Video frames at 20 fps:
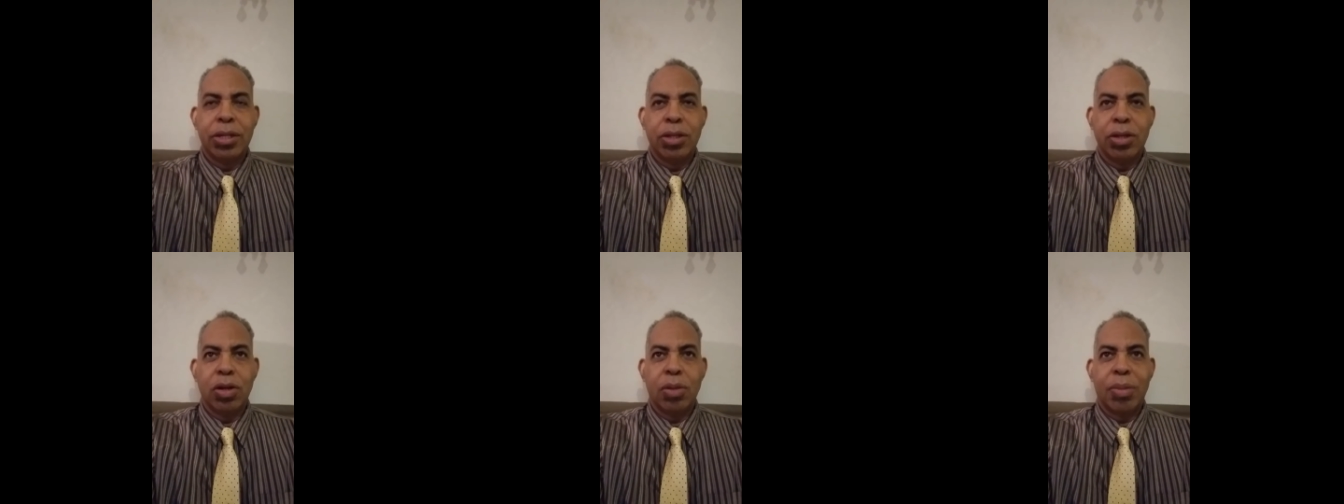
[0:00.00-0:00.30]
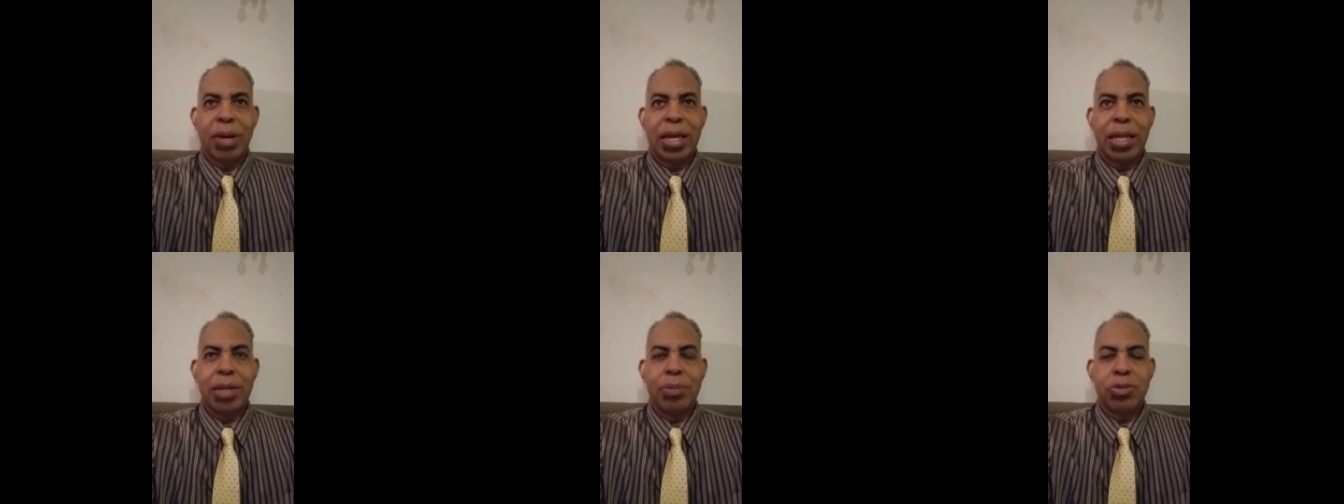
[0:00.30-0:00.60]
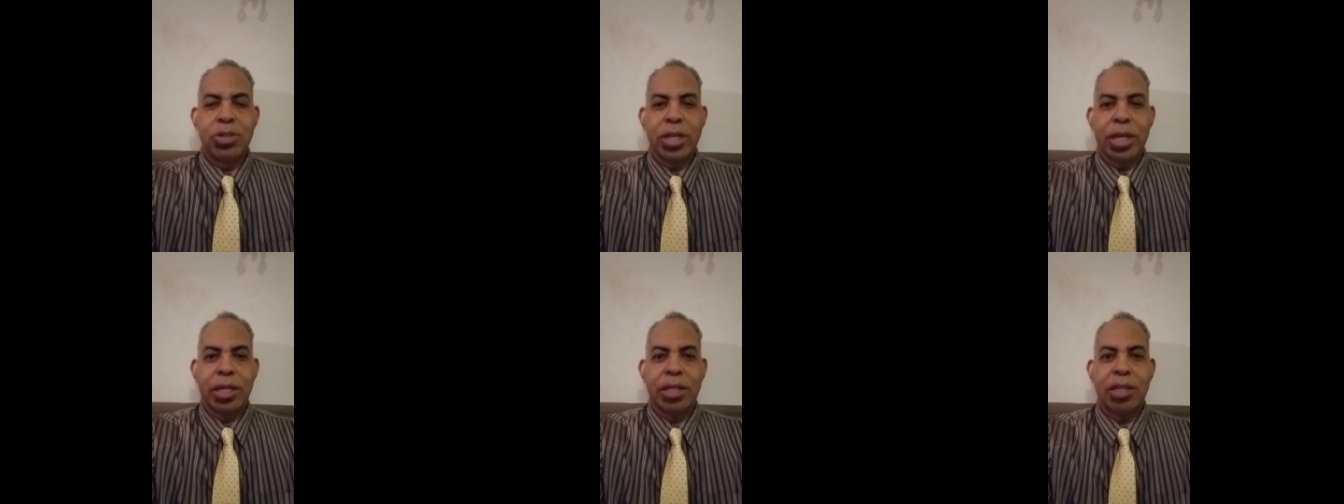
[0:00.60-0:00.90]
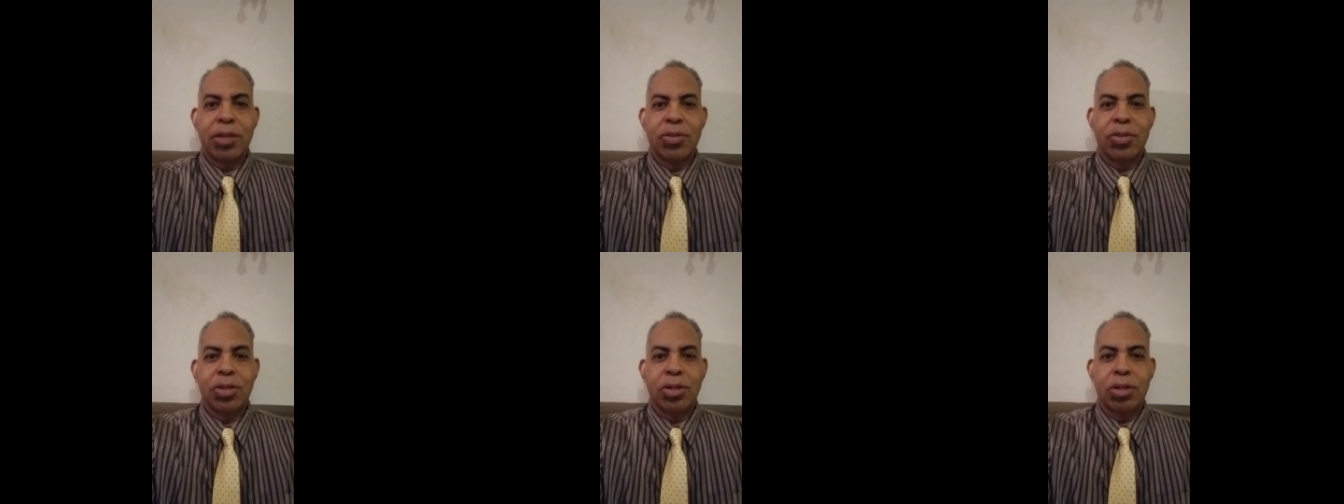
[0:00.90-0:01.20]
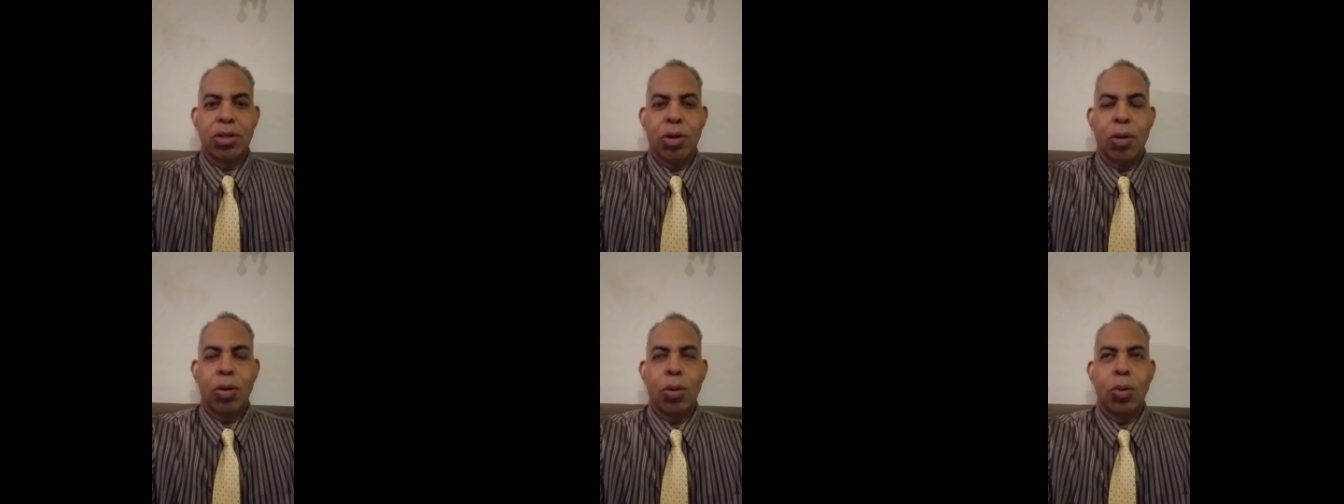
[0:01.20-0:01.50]
you know, my objectives and
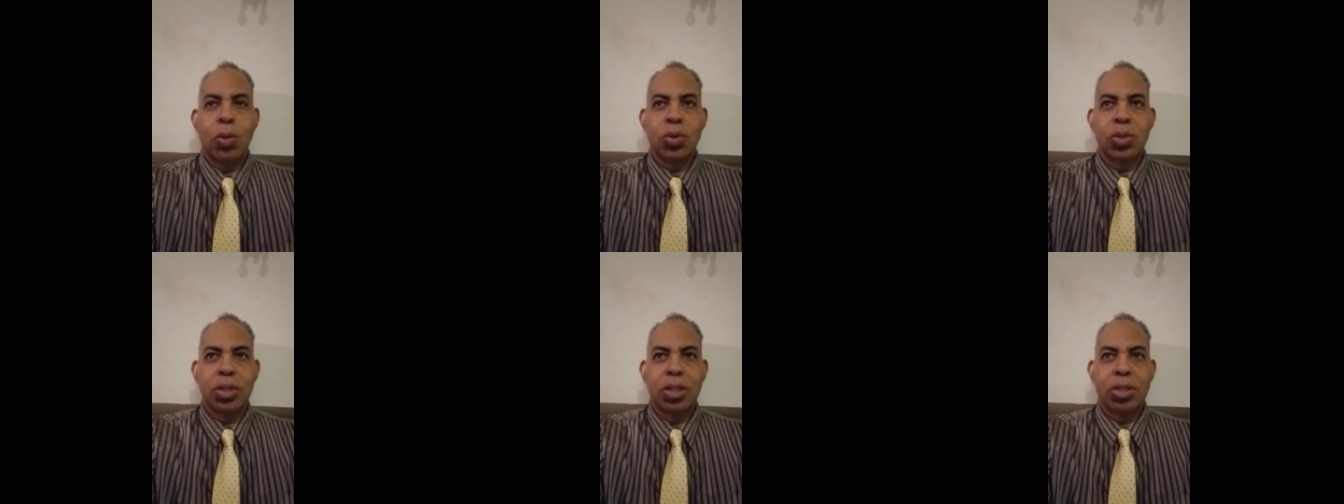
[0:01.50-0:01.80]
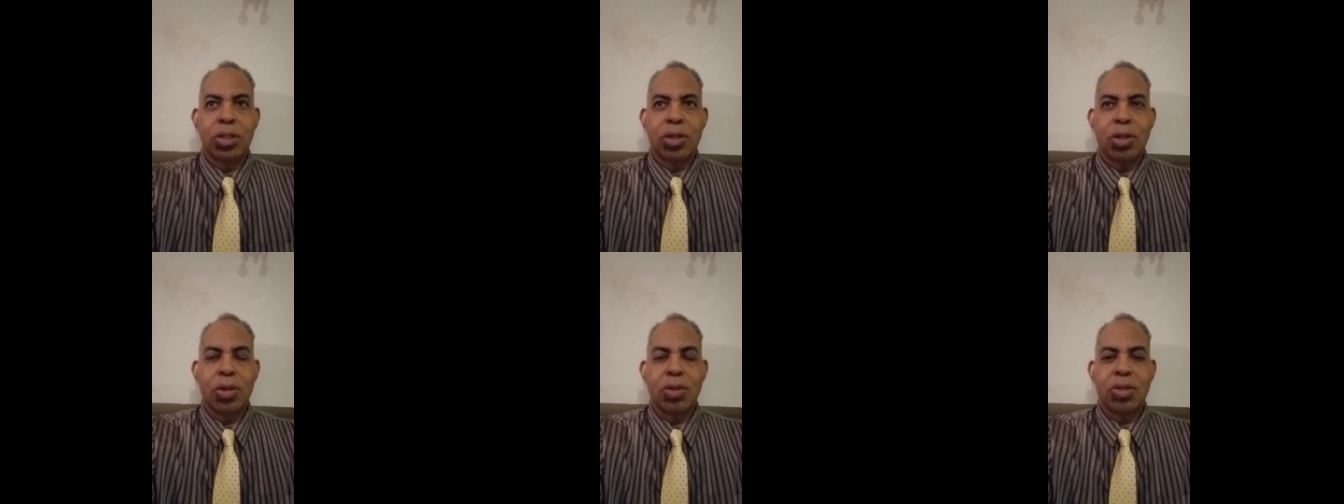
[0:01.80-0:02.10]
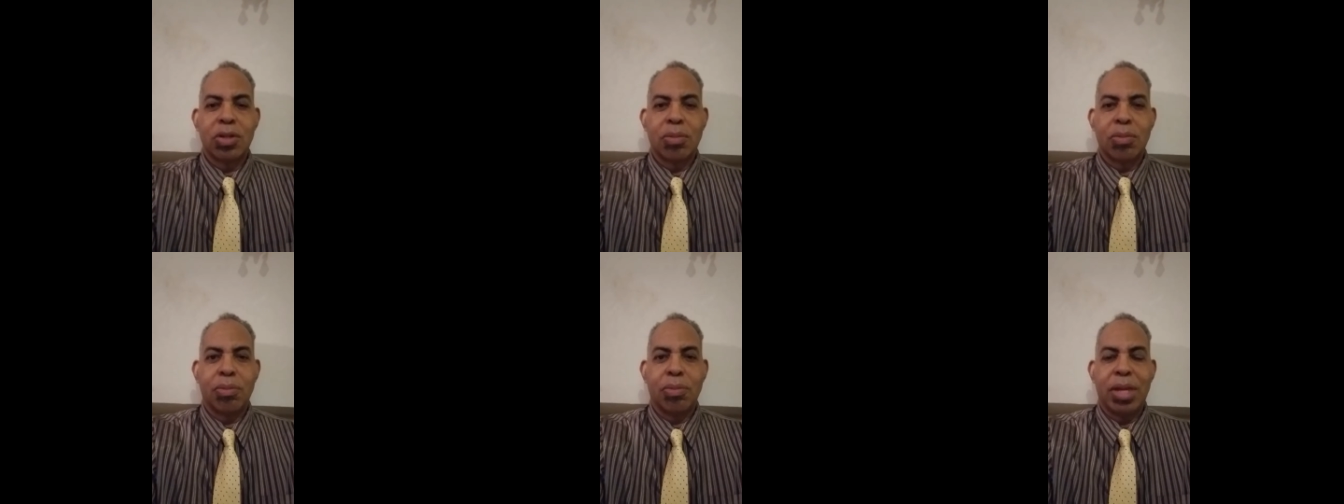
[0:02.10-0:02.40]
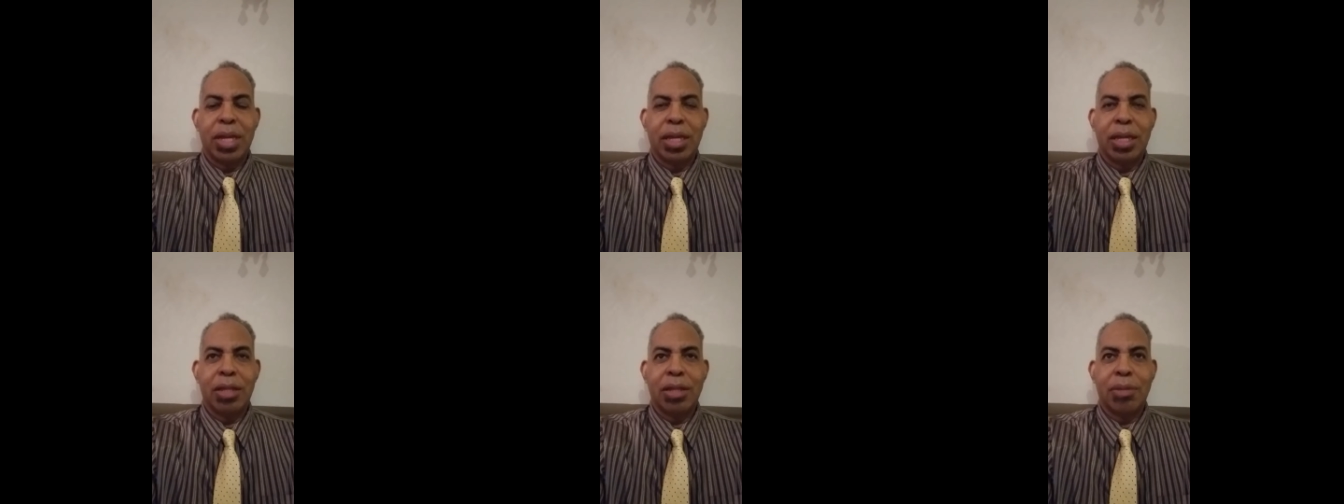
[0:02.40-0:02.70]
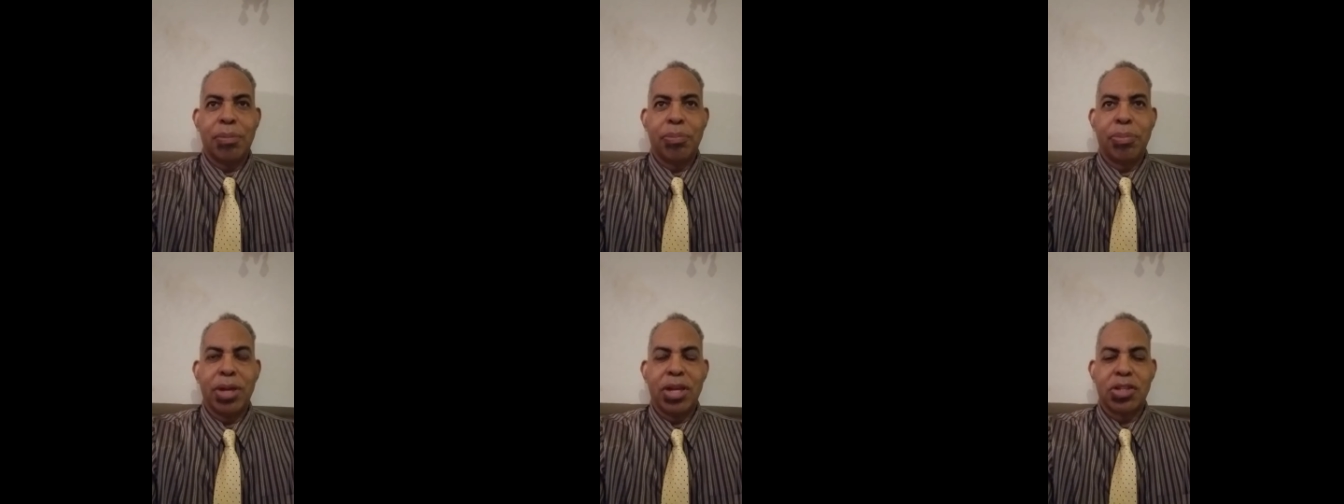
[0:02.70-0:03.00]
goals in terms of making
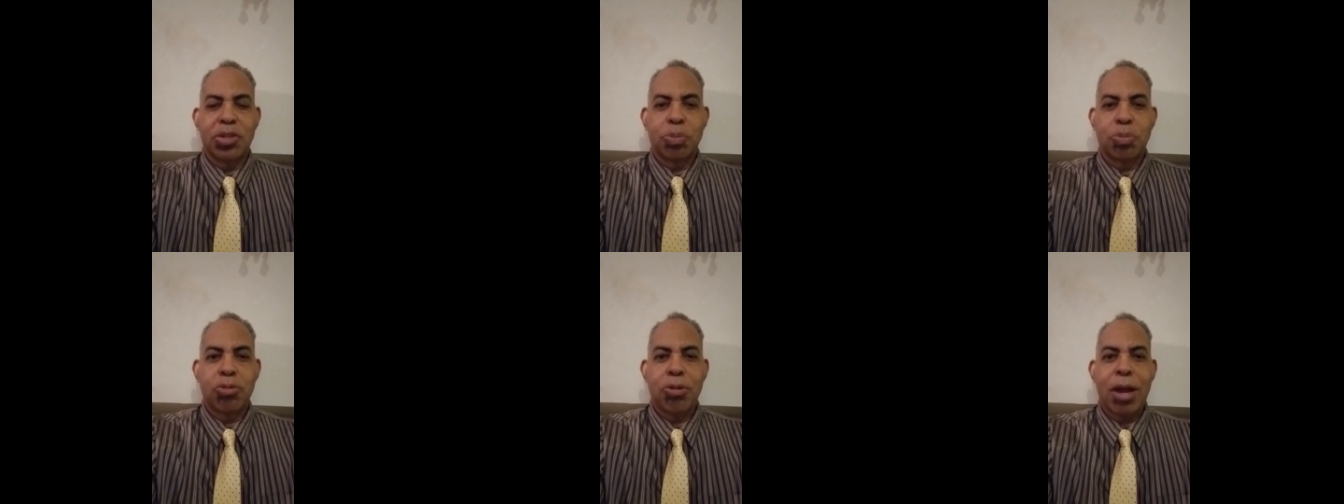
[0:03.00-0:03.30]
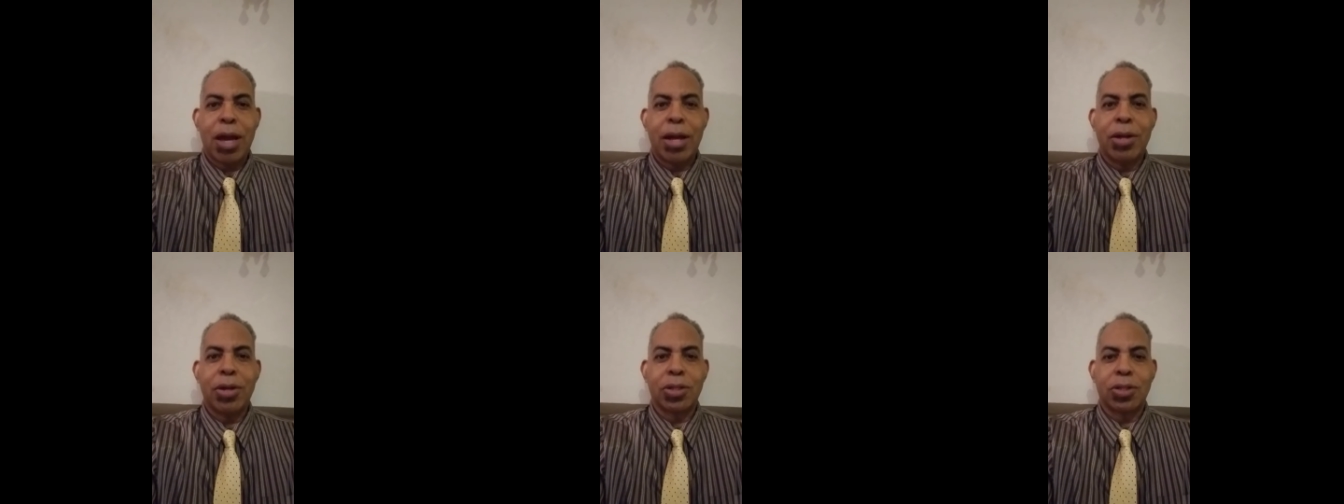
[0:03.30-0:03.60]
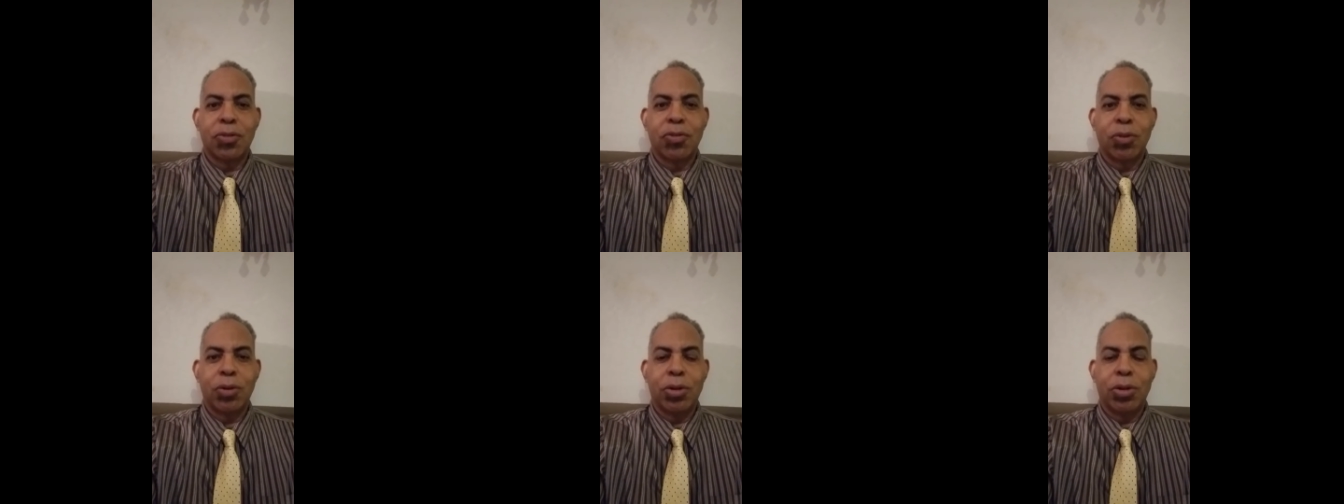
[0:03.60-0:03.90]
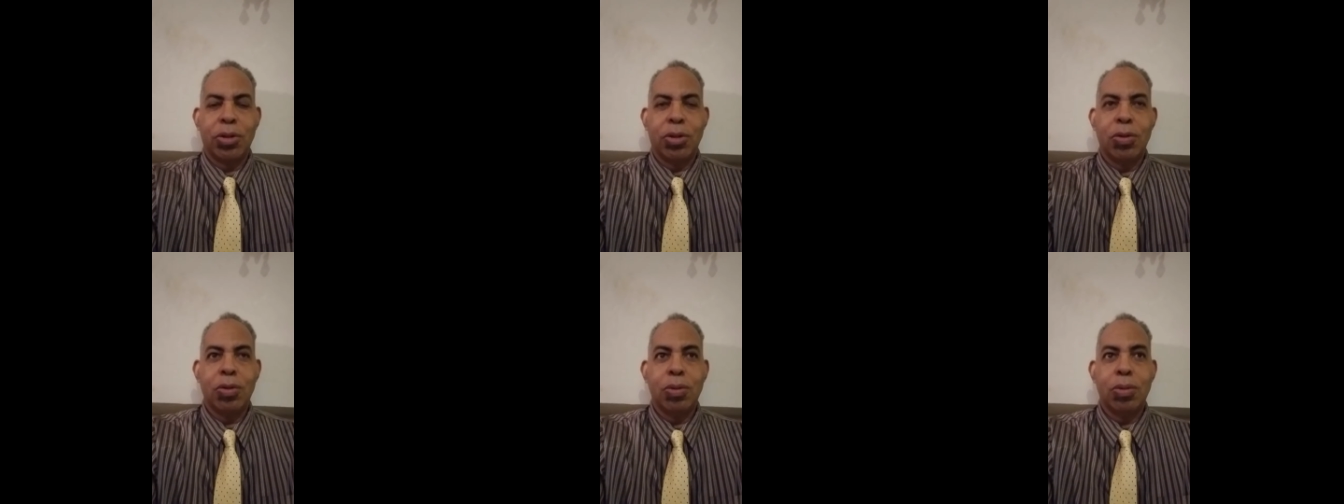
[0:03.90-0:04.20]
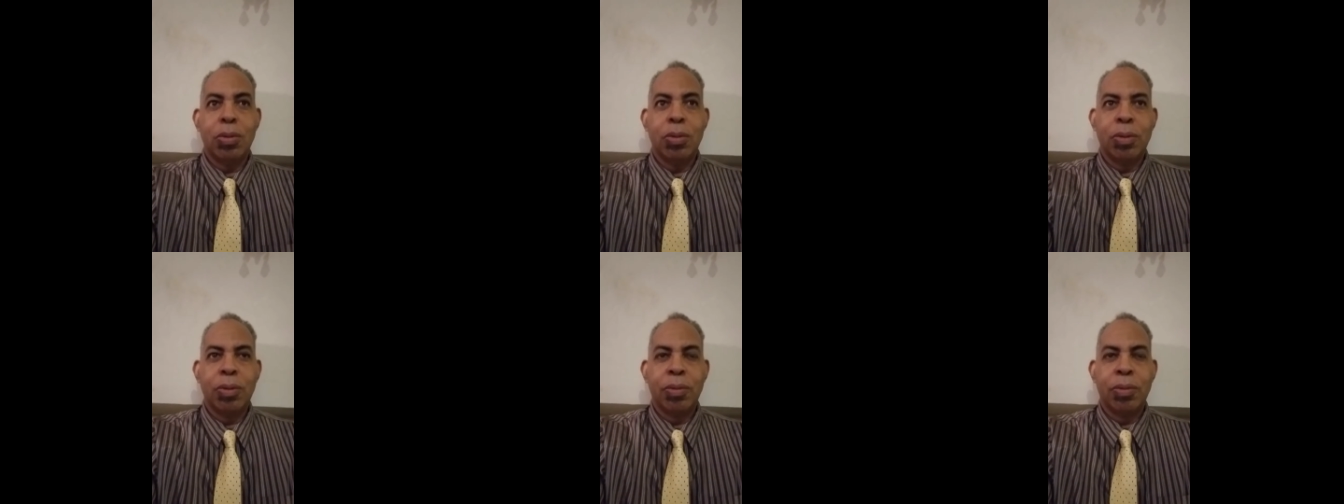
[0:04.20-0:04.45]
the best products for you